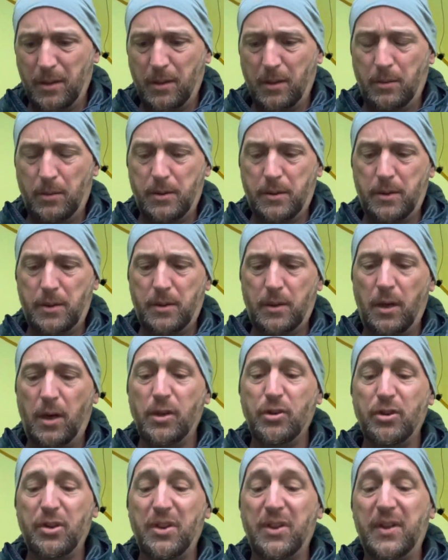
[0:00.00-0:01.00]
it's
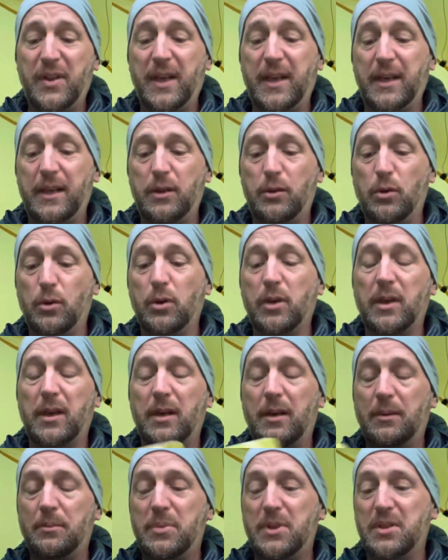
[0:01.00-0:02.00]
132
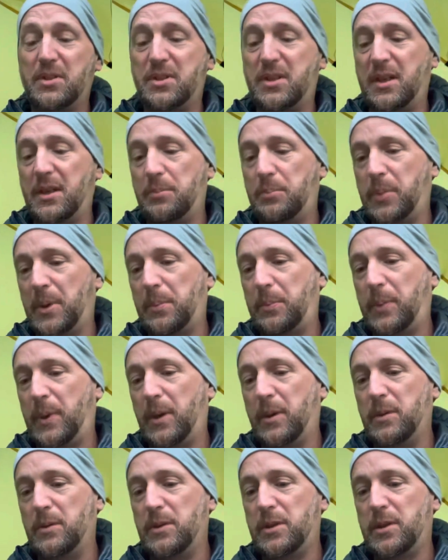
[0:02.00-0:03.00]
grams it's saying per
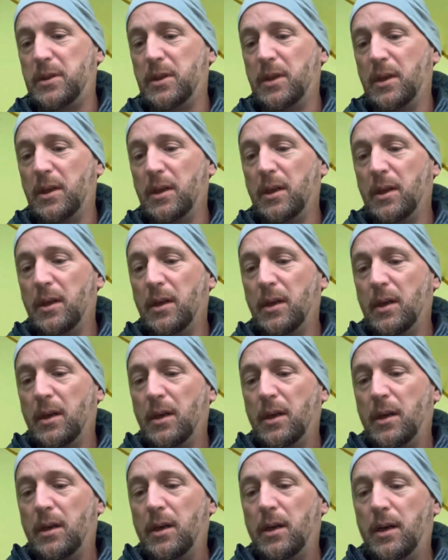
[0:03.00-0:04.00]
pouch.
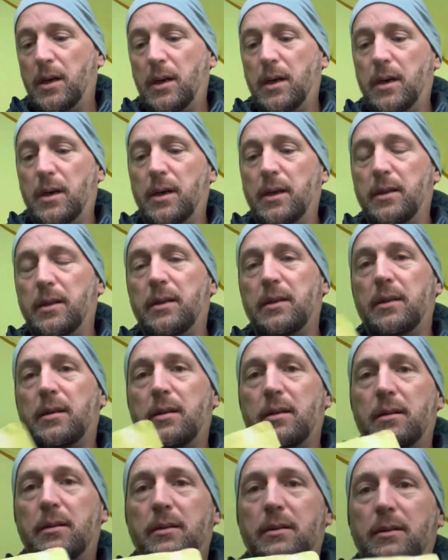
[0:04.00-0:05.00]
And
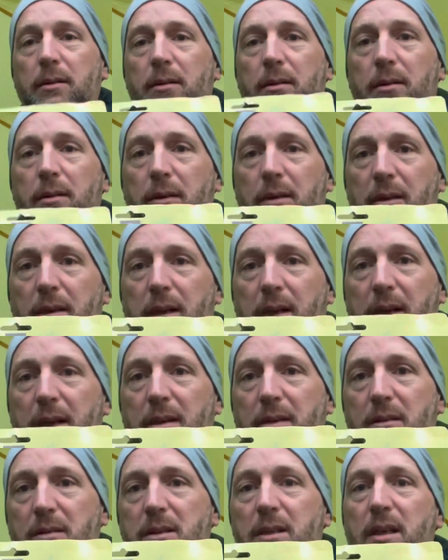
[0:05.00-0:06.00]
you're
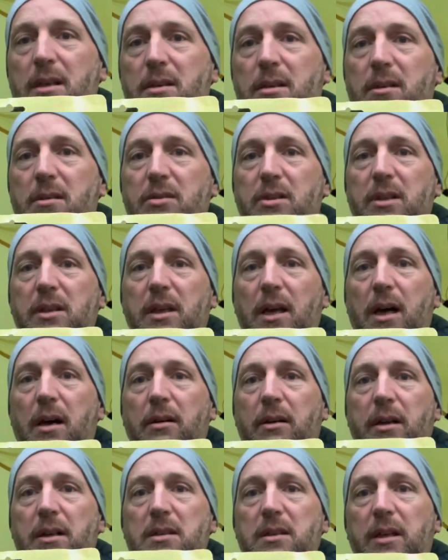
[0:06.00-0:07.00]
getting 600
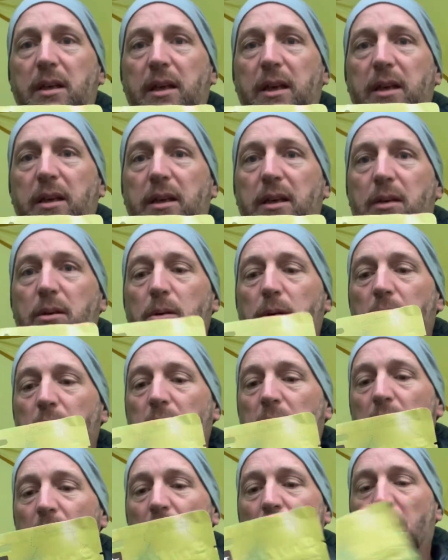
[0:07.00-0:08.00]
calories to get you
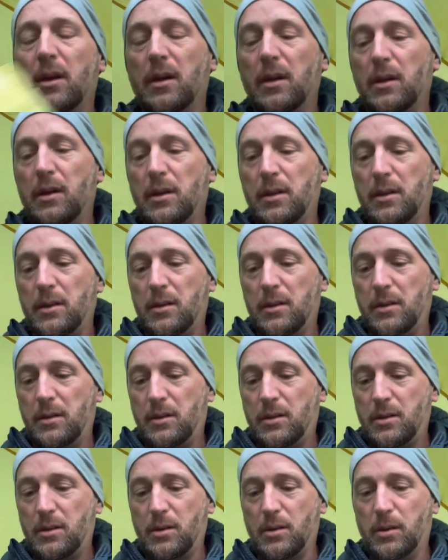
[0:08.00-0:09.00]
going.
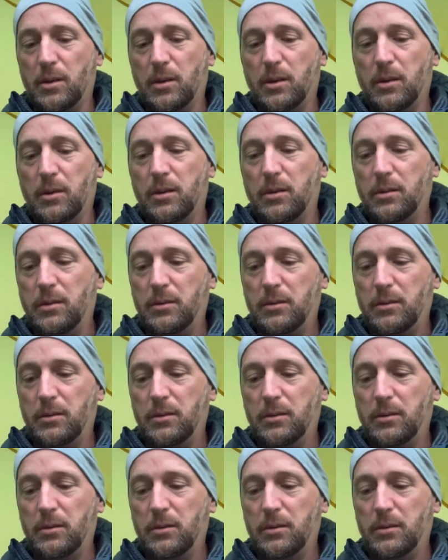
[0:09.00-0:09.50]
So